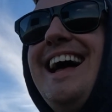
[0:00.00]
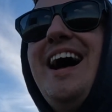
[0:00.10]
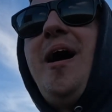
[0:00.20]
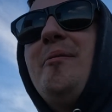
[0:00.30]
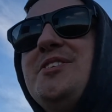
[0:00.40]

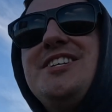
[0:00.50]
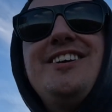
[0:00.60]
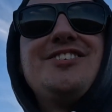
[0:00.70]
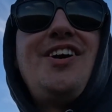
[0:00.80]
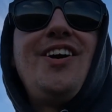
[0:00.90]
I'm just
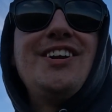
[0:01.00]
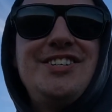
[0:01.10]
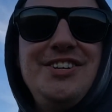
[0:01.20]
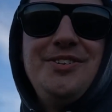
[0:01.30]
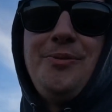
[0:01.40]
here talking
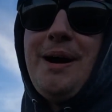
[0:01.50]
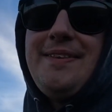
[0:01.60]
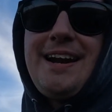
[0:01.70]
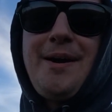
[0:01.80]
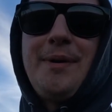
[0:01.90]
to you the way
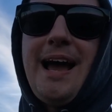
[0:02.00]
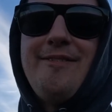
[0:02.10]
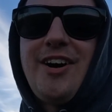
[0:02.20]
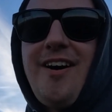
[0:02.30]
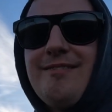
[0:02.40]
that I would
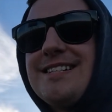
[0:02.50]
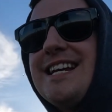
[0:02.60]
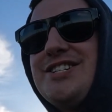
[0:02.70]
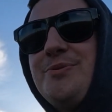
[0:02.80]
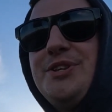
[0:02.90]
have a
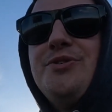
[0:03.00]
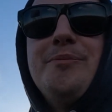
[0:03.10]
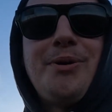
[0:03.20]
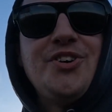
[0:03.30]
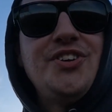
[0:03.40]
conversation with you
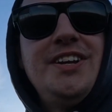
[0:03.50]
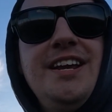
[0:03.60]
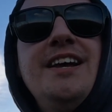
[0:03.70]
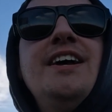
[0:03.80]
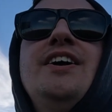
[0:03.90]
in person.
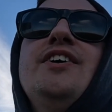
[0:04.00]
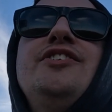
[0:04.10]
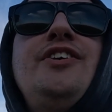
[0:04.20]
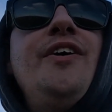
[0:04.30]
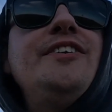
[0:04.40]

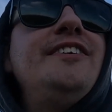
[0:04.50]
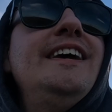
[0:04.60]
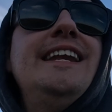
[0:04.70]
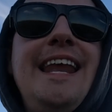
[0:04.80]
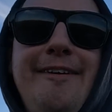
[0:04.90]
So it's
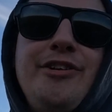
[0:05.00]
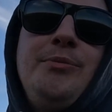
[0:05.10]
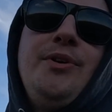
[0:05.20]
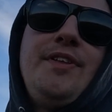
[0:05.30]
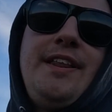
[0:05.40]

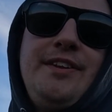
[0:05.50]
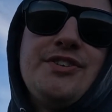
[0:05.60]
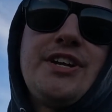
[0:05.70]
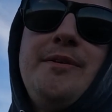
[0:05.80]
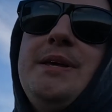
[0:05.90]
inevitable that
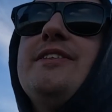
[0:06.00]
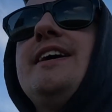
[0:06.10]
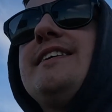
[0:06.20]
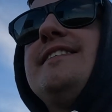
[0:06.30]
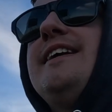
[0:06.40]
there's going to be
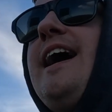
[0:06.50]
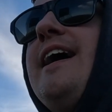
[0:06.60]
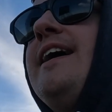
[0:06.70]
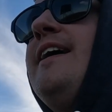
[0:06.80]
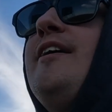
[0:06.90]
things that
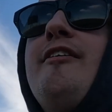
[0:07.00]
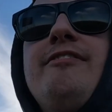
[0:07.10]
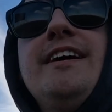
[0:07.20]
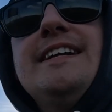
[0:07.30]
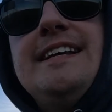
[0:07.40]
I
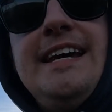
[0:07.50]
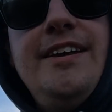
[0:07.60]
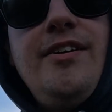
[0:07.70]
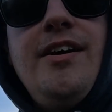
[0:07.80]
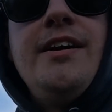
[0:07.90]
forget to
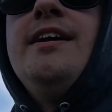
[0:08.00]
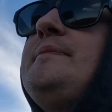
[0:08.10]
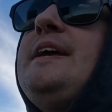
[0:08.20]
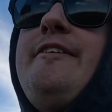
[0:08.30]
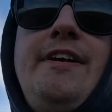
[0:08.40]
hit on.
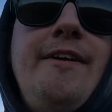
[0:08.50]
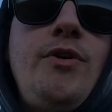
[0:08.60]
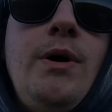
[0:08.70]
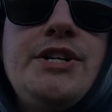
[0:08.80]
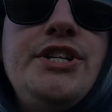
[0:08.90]
If you have
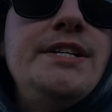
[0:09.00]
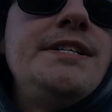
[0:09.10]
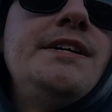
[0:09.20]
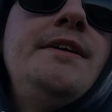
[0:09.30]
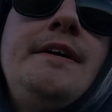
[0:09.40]

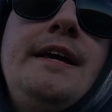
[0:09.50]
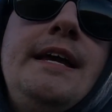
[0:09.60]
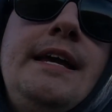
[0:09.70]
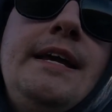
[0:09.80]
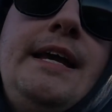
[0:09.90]
questions,
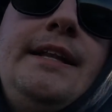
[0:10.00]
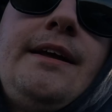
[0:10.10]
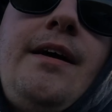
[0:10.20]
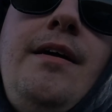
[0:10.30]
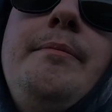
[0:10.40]
hit
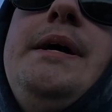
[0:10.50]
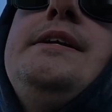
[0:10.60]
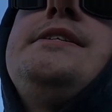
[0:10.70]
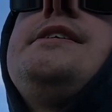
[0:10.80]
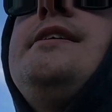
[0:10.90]
the
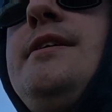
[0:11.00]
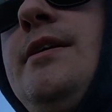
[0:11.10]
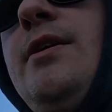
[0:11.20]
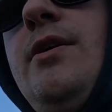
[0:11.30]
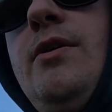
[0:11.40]
comments
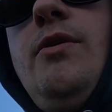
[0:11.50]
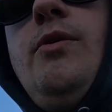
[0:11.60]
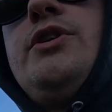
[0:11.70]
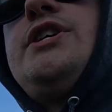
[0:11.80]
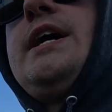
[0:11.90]

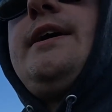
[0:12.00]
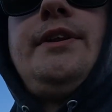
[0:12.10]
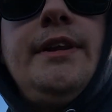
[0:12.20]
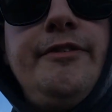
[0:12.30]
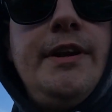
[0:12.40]
or check out
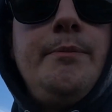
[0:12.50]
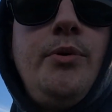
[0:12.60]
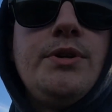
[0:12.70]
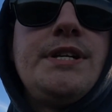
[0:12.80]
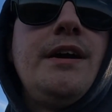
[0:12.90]
the
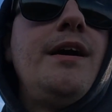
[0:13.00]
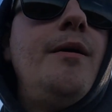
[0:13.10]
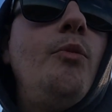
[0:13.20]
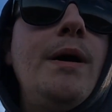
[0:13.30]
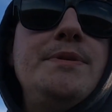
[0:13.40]

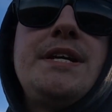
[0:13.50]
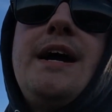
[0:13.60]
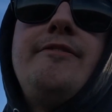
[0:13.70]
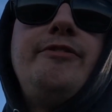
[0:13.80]
liftedimports.com website.